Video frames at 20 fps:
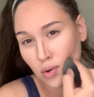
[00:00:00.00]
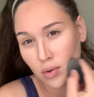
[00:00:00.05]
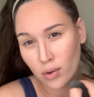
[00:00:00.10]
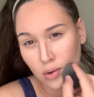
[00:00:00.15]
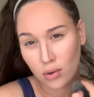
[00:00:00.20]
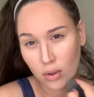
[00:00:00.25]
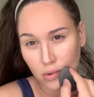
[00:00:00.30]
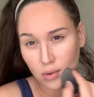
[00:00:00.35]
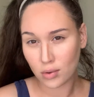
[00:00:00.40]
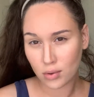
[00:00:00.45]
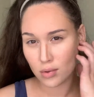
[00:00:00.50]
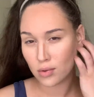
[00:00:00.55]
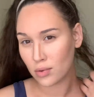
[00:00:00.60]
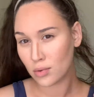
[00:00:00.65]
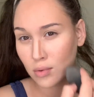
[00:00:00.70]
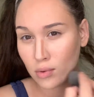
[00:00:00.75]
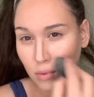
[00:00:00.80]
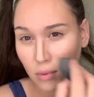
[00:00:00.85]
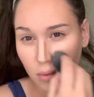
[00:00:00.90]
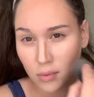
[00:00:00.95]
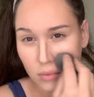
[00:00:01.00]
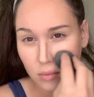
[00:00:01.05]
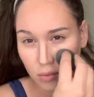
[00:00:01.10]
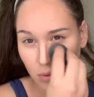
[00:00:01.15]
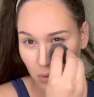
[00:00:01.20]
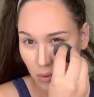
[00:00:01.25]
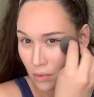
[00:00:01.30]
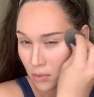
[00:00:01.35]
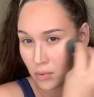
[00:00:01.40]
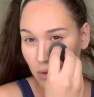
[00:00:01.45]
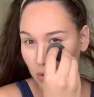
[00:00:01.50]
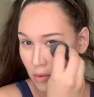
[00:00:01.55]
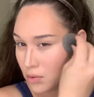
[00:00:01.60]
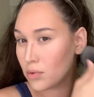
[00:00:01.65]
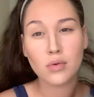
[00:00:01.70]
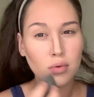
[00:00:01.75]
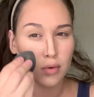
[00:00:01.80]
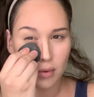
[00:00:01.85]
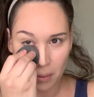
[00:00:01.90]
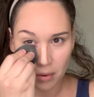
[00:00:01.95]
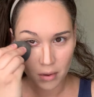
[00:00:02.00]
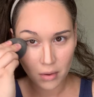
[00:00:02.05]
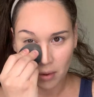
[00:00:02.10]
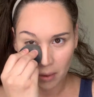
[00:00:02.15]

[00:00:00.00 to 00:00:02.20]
and shade in the description box down